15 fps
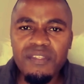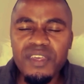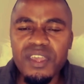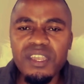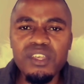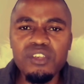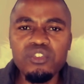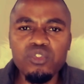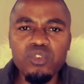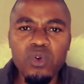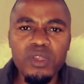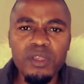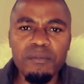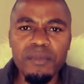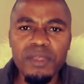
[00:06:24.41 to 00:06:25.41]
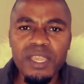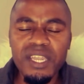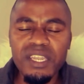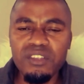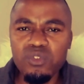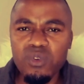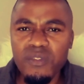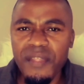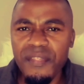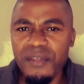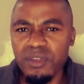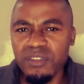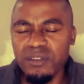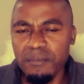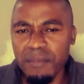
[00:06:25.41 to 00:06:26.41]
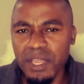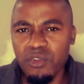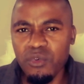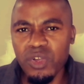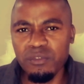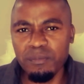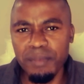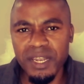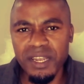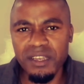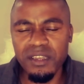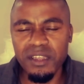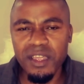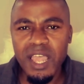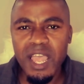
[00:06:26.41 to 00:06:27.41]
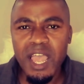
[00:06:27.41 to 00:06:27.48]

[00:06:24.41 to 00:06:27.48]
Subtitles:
then he saw him, and he saw that there was a man who was buried.